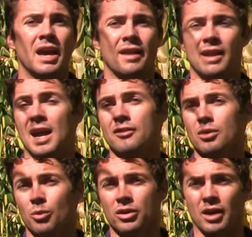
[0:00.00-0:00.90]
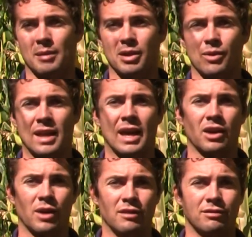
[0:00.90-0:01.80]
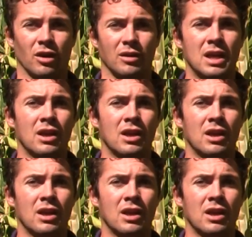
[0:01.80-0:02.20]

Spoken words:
and then had some more timely rain at grain fill.